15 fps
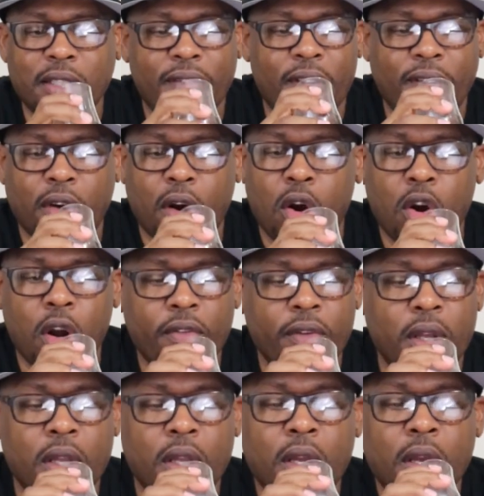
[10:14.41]
I've never heard of
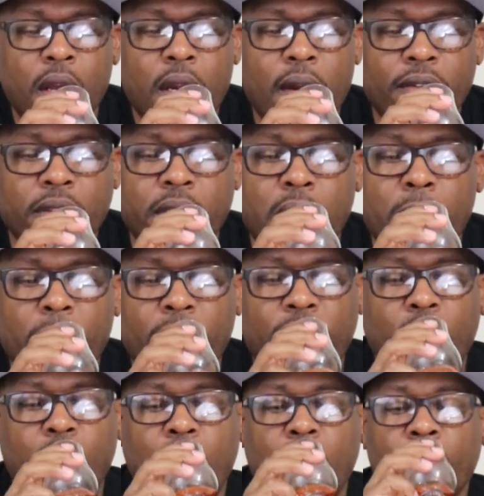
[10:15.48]
it. Never seen it
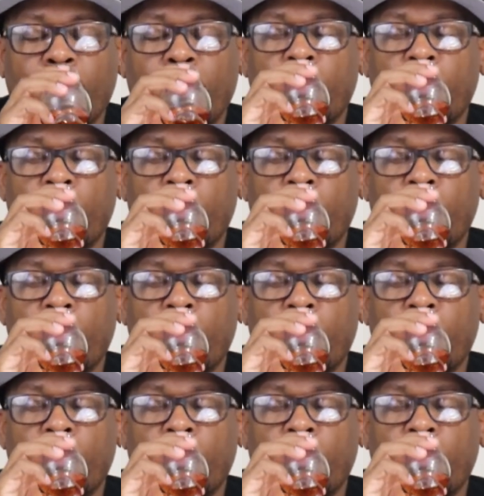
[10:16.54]
before,